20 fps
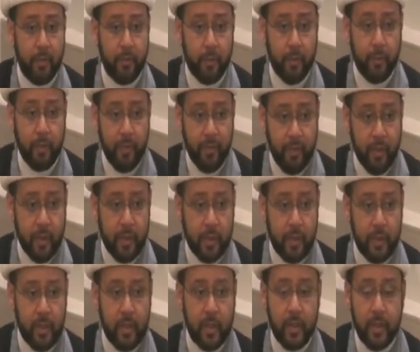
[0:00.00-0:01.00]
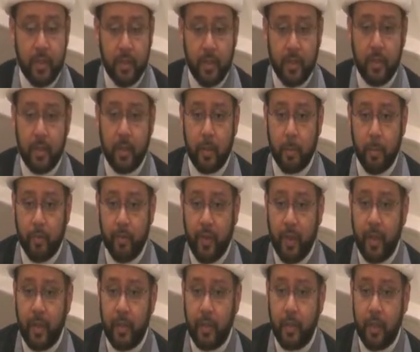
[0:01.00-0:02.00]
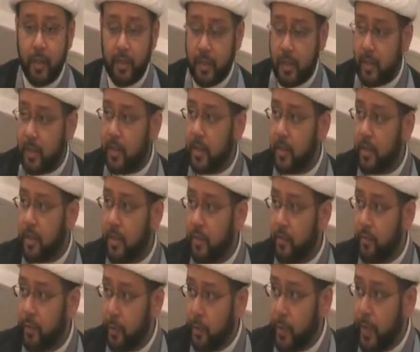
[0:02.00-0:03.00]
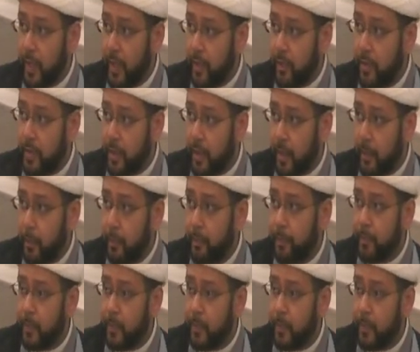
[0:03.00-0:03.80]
for 3 villages to consistently provide assistance and food aid to them.